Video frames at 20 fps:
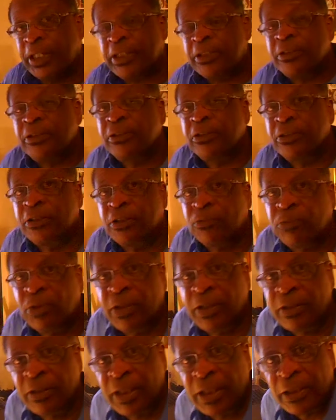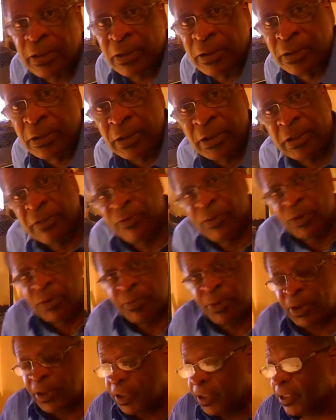in essence, this is one of the things. This is just the
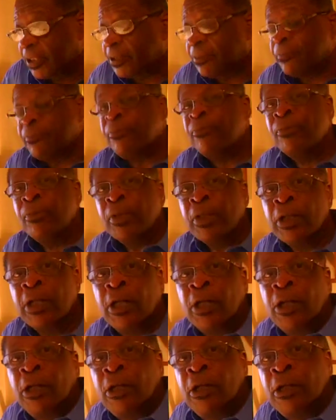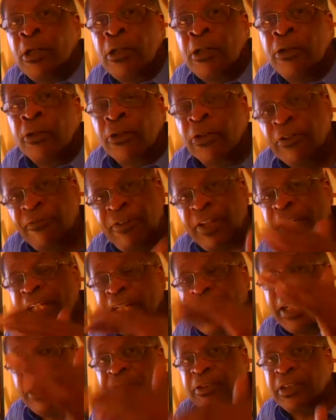first part of this. You're going to
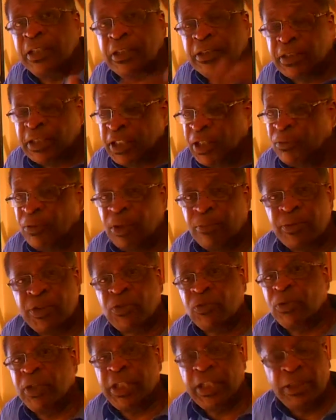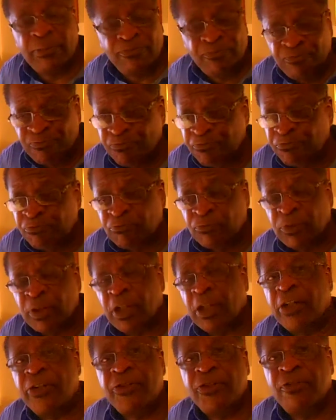find a house that's anywhere between
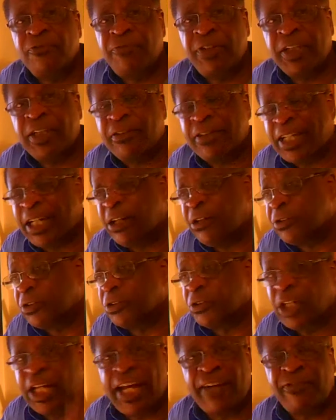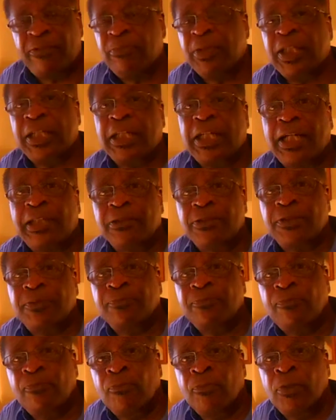$150,000 to $500,000.
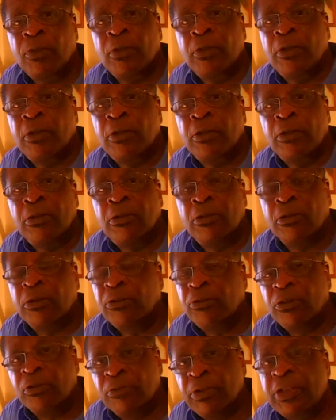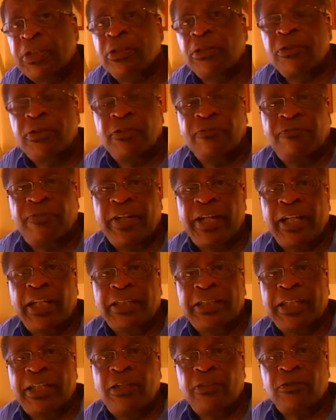You're going to do your research and find
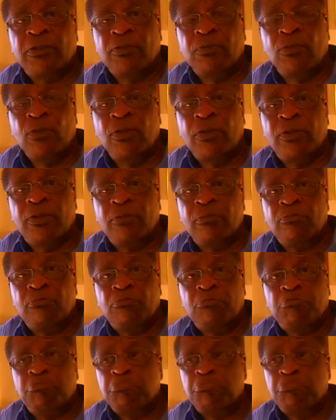out the house is worth